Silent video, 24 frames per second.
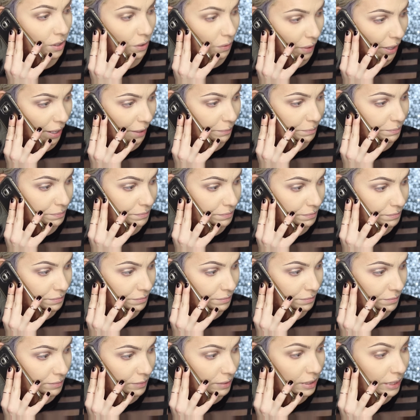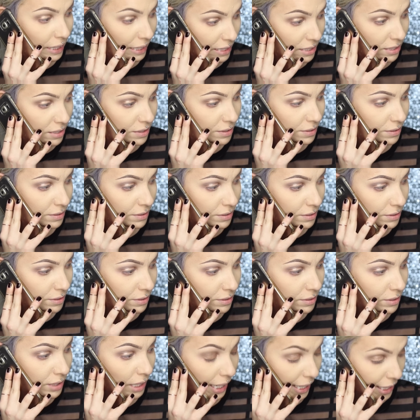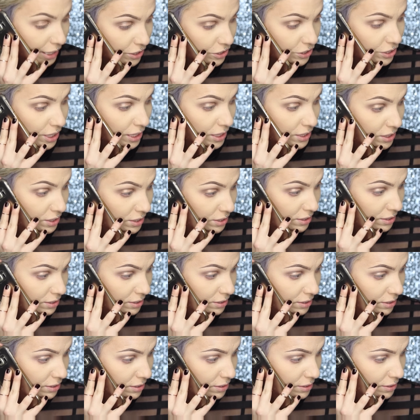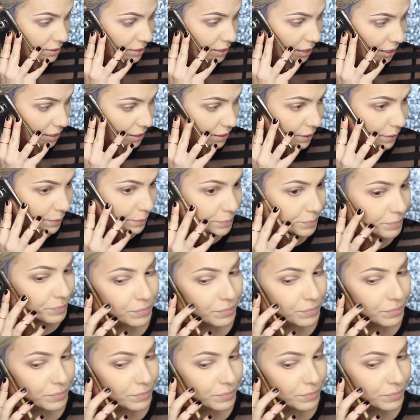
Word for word: Okay. Yes, I understand. Thank you.